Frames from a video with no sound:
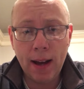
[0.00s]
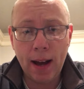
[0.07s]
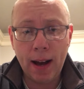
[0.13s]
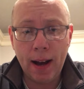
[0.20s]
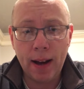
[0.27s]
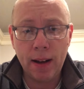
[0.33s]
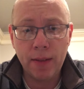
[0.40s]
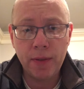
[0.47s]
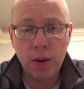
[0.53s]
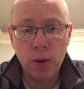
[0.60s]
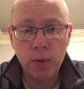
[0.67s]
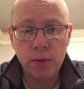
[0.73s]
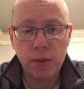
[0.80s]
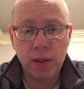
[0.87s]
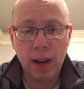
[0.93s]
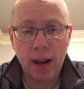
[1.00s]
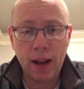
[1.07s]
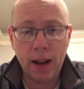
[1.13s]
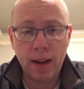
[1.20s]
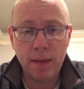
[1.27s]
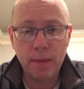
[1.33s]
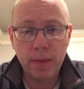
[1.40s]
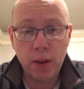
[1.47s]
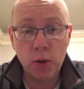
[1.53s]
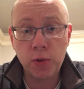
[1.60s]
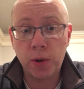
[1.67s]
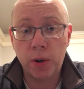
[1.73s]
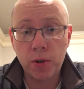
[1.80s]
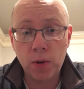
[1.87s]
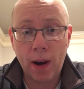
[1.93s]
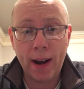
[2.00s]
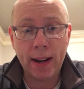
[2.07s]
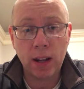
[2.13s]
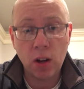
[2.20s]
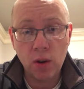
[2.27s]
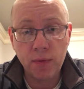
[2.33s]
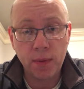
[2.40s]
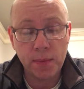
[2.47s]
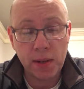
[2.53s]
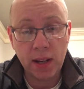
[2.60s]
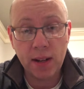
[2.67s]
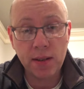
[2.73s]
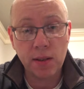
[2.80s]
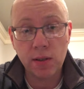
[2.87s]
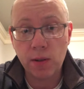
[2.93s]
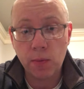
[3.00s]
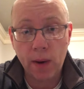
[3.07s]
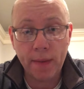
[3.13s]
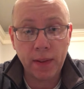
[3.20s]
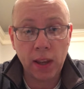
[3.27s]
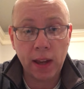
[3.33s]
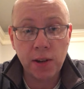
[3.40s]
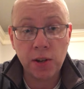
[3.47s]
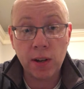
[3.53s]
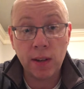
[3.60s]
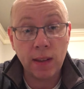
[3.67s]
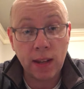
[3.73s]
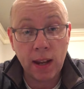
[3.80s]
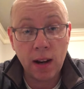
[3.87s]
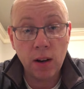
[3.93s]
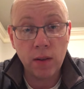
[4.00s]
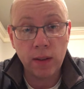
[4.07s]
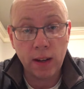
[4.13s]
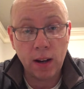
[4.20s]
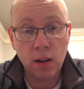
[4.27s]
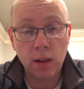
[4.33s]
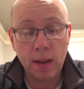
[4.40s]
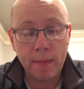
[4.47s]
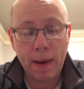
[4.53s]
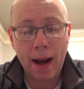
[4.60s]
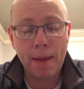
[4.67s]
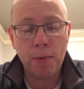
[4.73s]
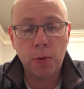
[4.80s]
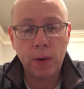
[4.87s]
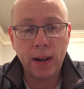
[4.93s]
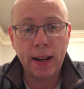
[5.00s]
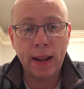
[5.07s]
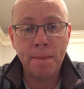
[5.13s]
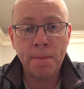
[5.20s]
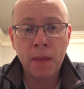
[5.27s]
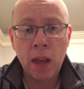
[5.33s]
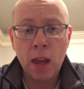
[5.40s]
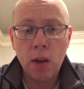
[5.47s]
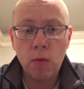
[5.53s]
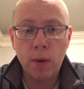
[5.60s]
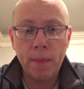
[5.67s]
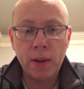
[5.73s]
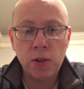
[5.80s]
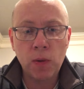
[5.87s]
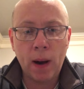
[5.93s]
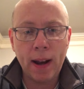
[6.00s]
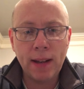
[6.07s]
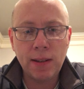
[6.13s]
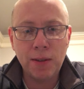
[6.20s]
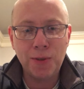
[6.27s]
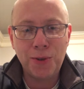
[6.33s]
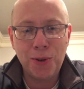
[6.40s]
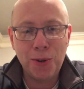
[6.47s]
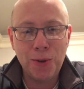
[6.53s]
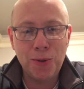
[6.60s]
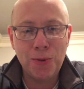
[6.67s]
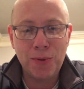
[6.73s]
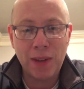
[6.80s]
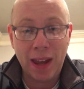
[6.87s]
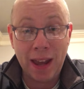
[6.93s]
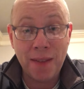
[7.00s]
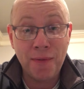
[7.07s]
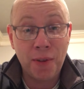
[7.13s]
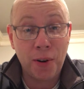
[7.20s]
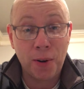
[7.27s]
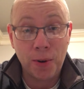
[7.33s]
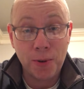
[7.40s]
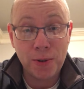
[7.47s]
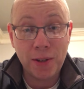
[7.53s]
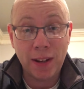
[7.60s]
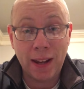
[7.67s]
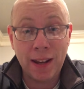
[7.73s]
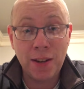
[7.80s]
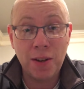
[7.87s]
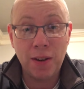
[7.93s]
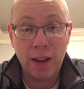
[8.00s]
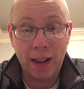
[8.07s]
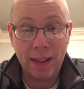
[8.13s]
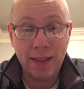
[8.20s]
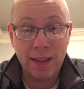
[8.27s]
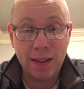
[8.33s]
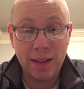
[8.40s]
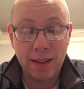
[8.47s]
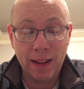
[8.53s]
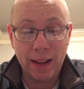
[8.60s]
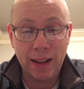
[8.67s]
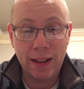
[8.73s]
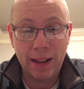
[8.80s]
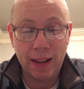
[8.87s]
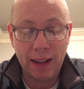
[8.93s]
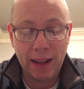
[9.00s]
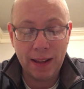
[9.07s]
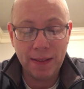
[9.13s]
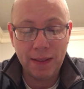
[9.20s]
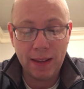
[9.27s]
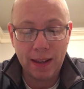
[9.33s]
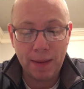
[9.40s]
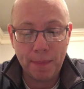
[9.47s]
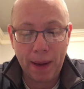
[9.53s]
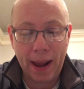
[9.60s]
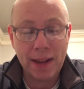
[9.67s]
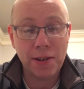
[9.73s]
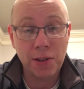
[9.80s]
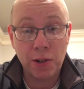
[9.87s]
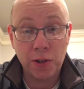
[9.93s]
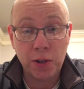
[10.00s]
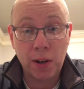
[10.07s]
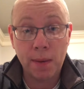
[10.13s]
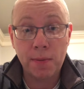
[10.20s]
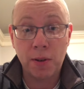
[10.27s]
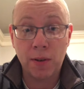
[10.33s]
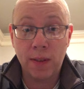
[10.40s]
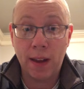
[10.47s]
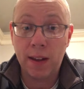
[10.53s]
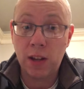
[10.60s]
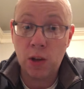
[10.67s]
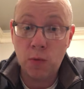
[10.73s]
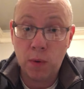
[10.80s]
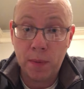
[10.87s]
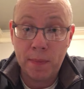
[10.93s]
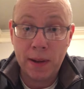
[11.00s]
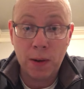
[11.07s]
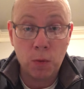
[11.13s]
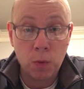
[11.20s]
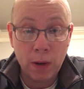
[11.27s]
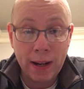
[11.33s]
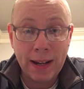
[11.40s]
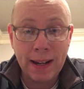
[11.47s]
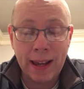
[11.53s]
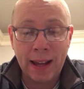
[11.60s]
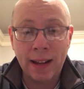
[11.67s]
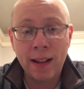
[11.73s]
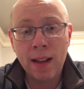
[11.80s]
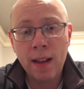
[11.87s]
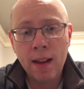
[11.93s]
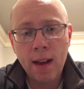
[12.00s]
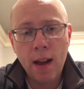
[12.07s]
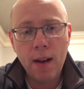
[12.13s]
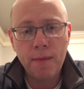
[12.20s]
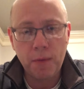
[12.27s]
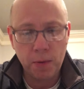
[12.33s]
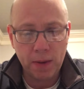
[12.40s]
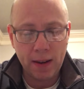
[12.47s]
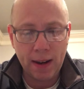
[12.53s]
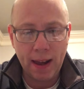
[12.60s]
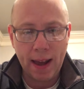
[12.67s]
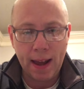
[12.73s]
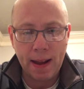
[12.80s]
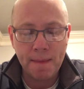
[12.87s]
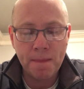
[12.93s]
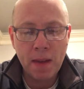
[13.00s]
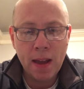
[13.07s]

Uh, those uh, those that are trying to go from Genesis to Revelation of the year, the yearly Bible reading, we've been trying to choose a verse in in the uh, in the passage of Scripture that you would be reading for the day,